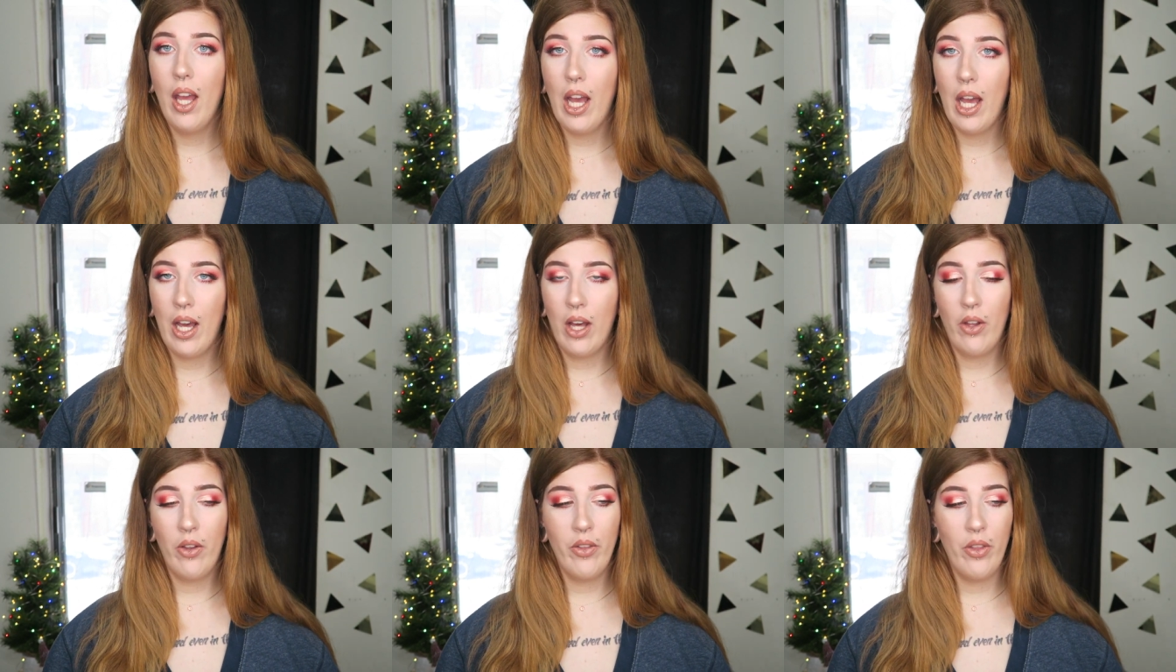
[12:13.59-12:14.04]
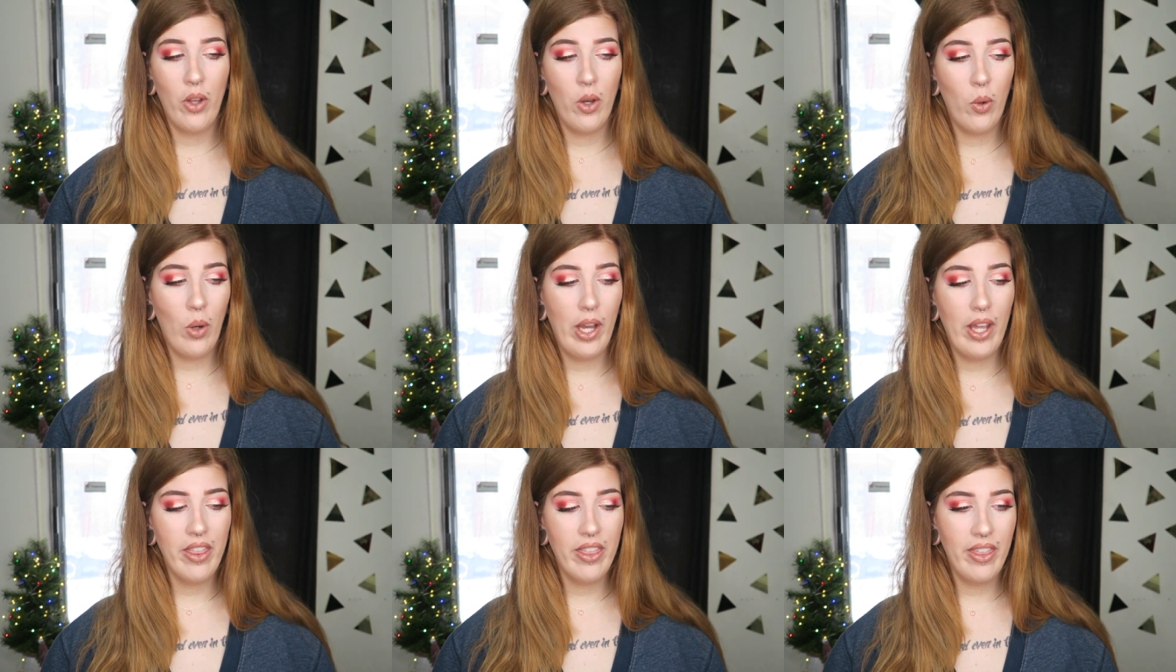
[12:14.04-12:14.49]

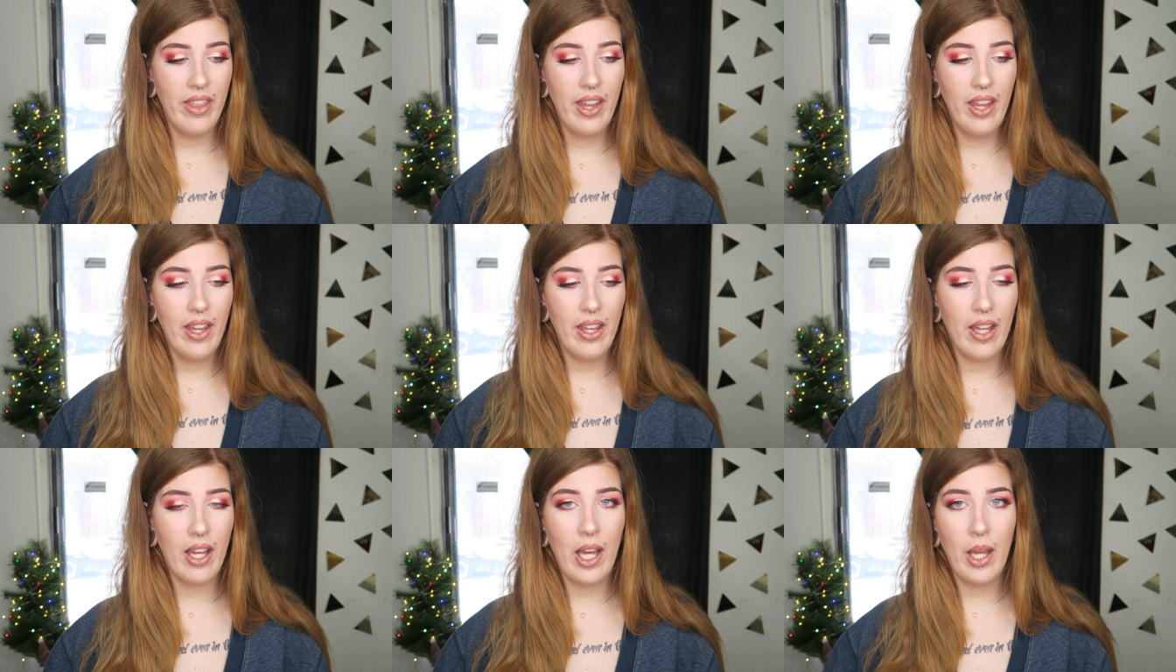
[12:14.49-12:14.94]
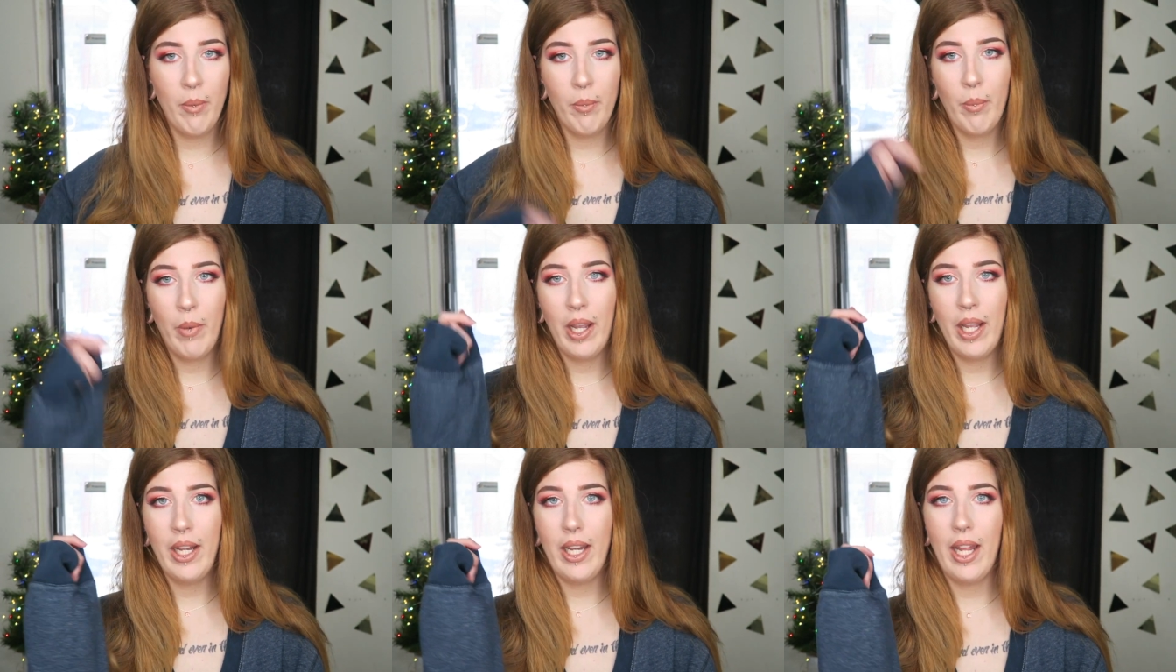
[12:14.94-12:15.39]
Although I think I
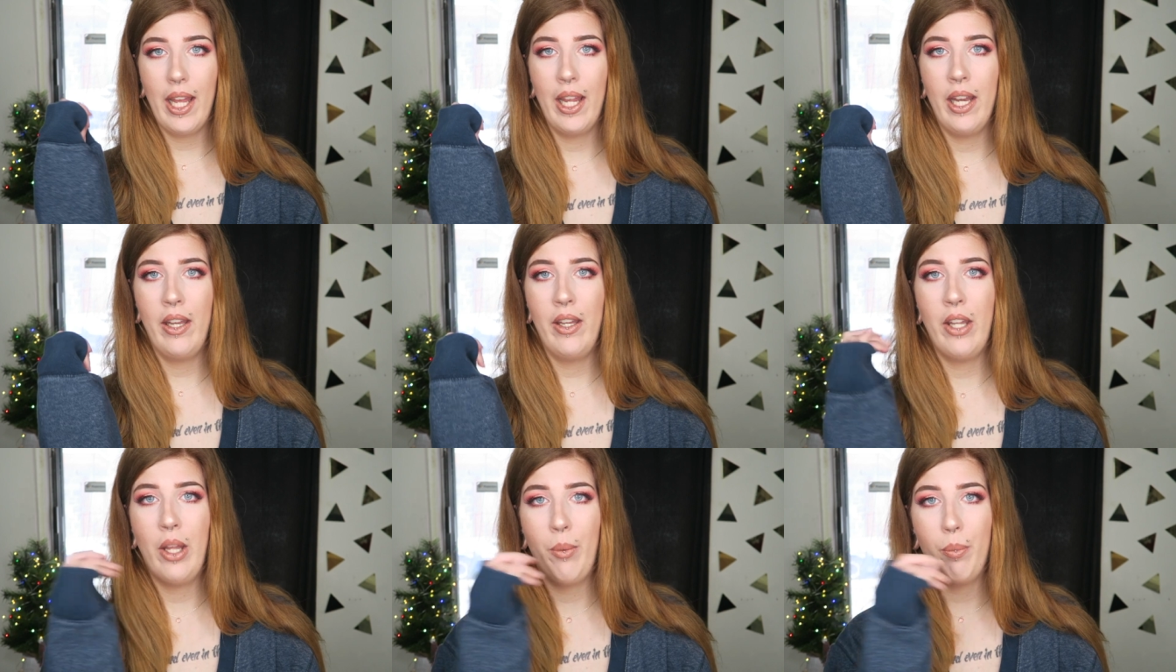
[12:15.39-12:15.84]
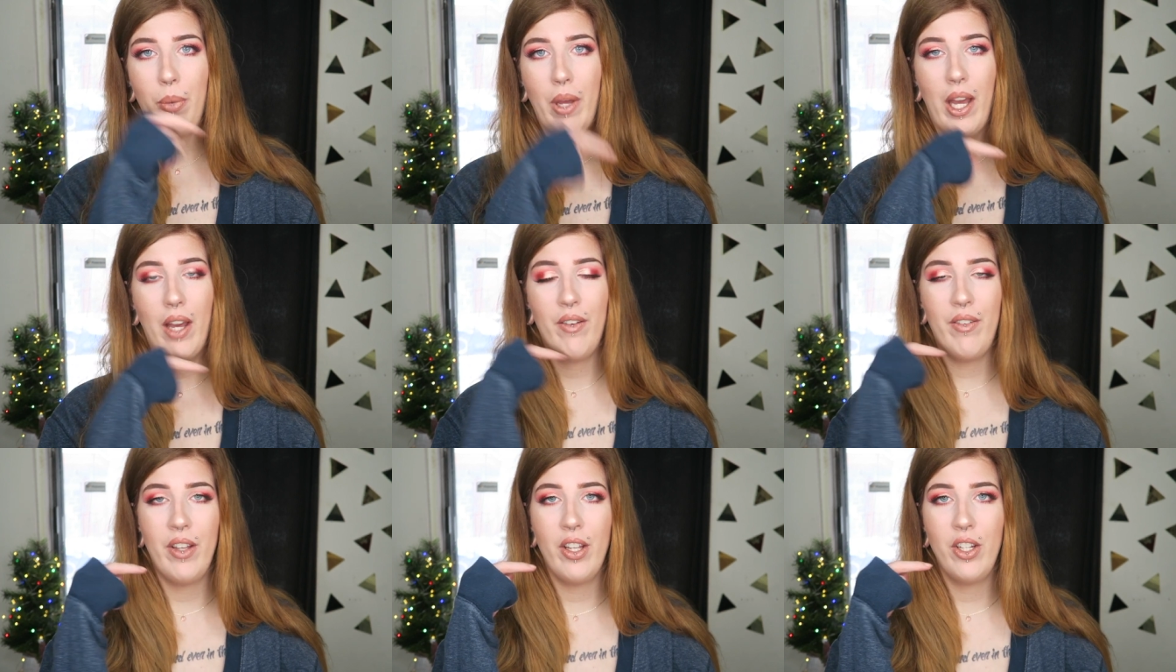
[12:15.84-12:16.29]
might end up
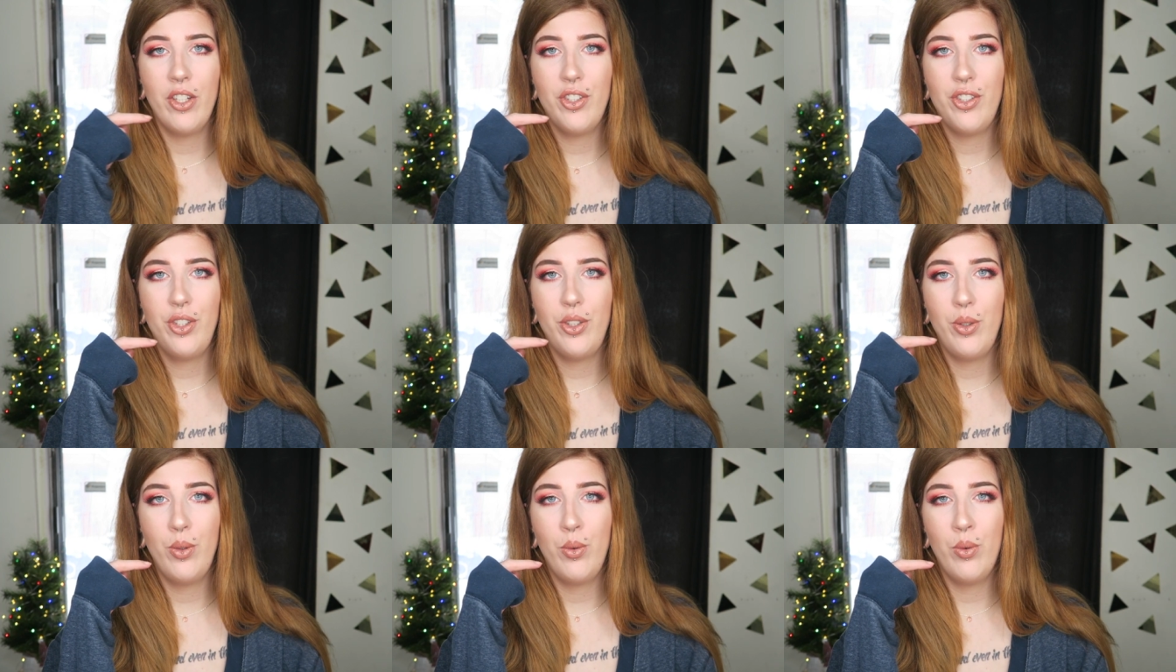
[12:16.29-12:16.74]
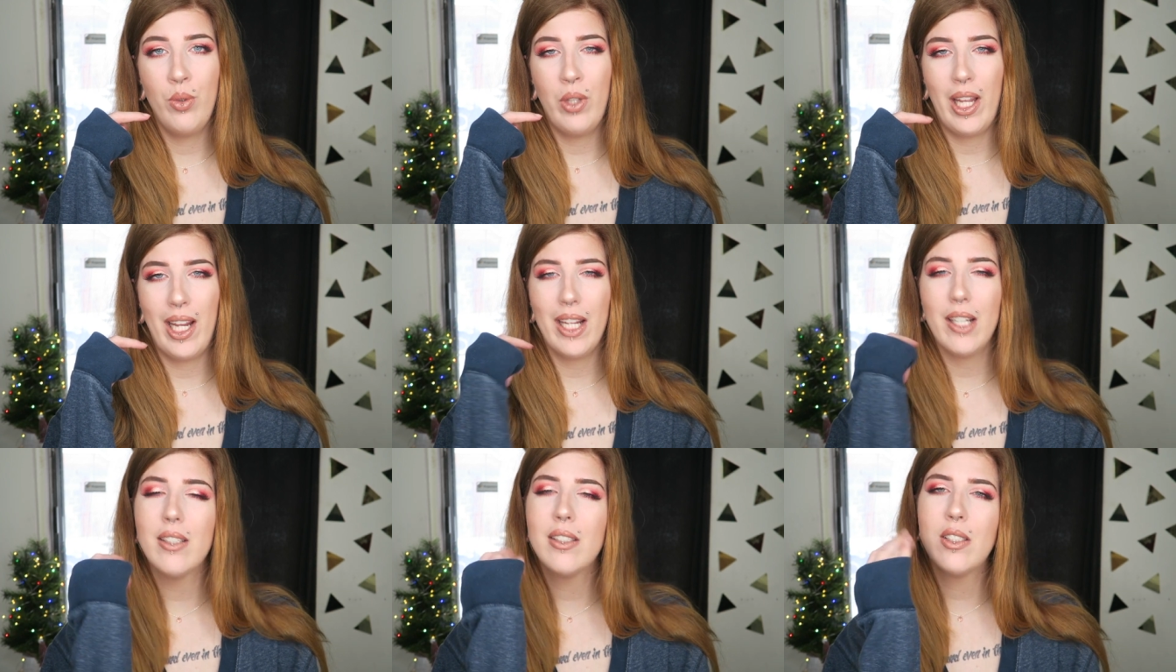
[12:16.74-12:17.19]
having to
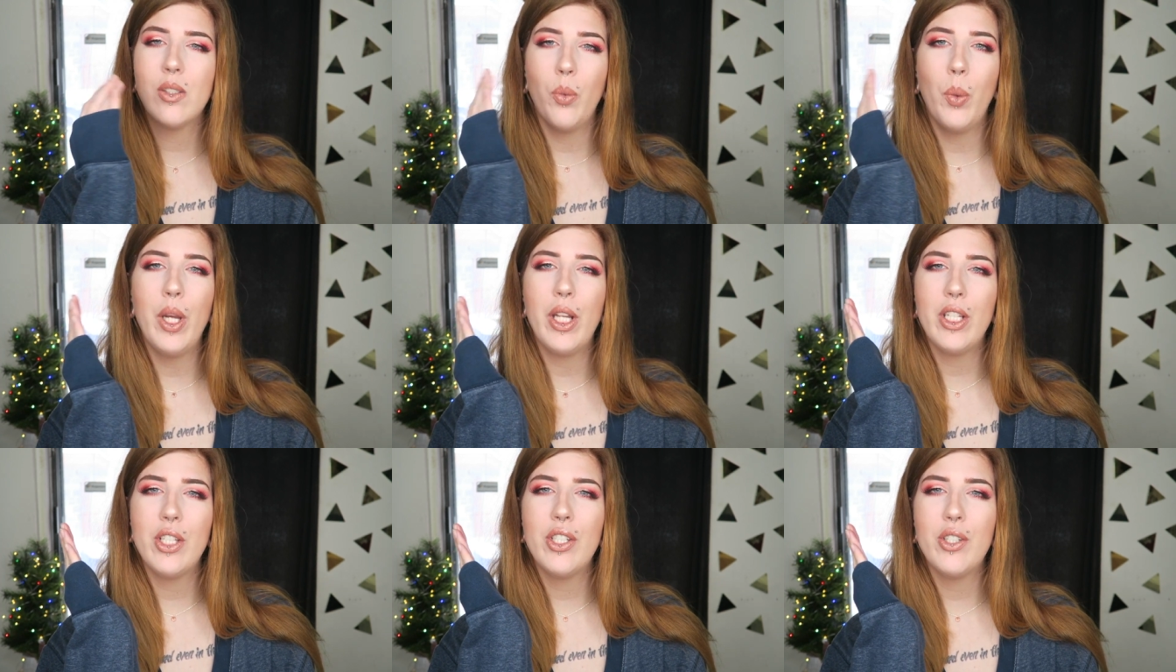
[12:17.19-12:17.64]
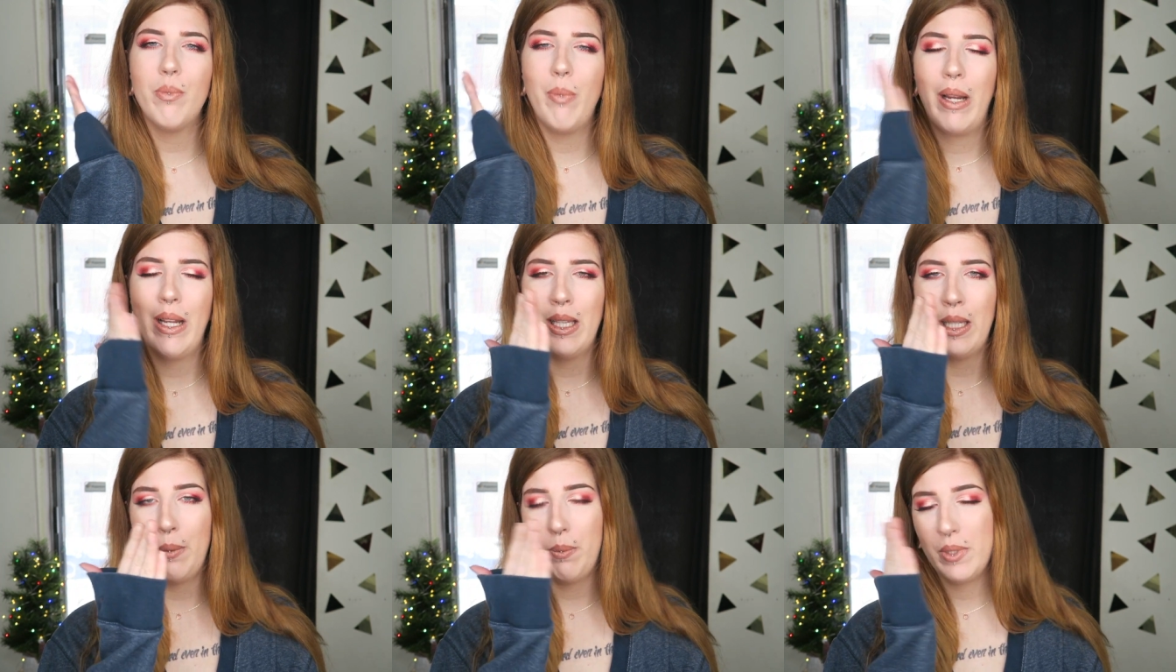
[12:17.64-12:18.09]
like switch
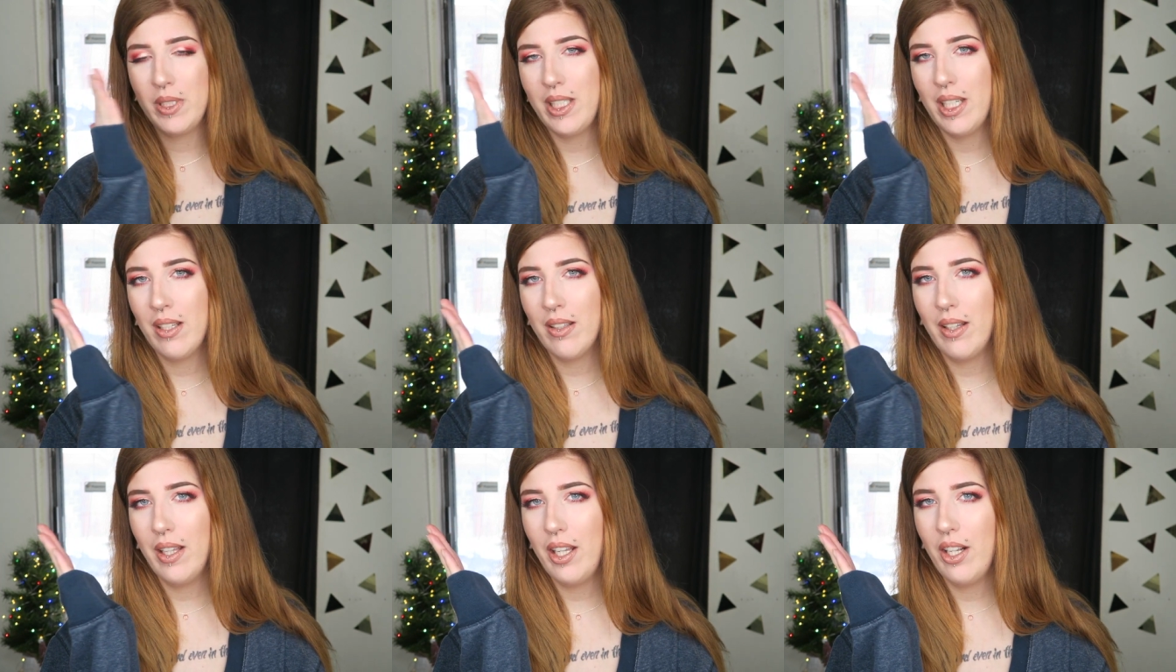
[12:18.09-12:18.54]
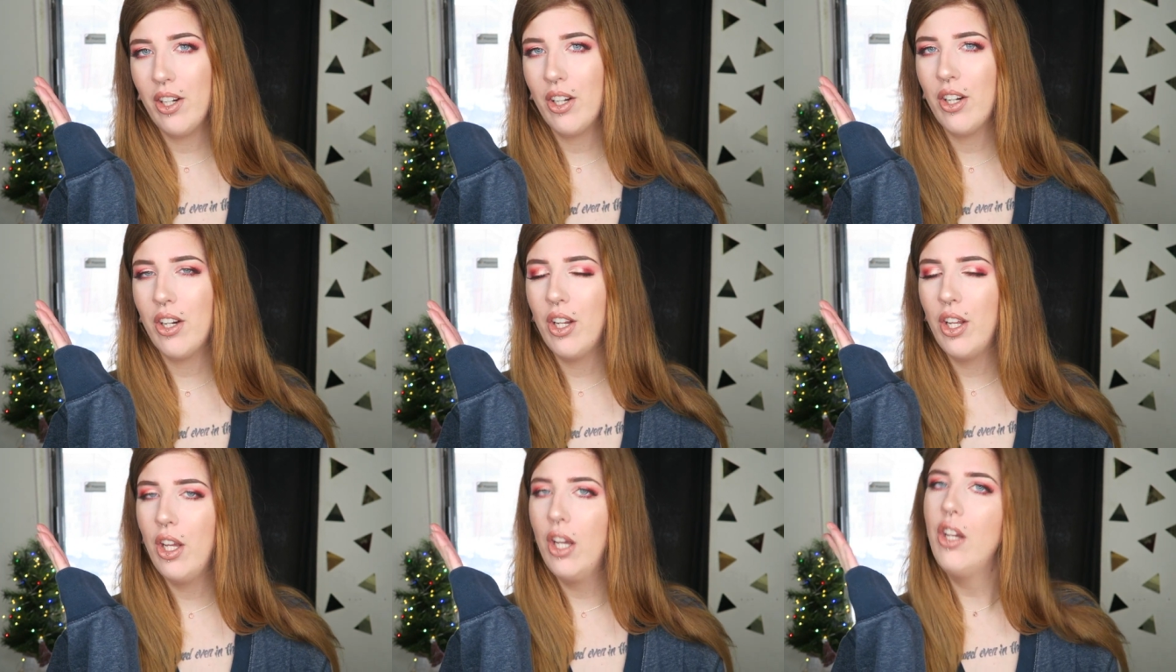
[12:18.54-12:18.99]
my lipstick
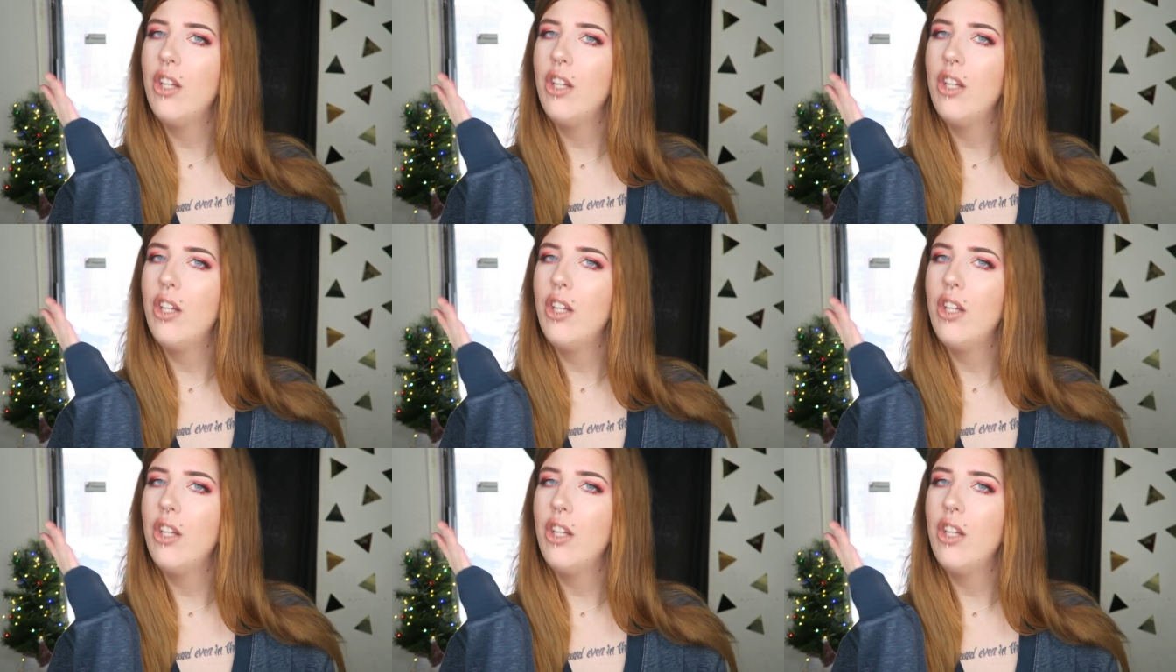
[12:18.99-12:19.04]
later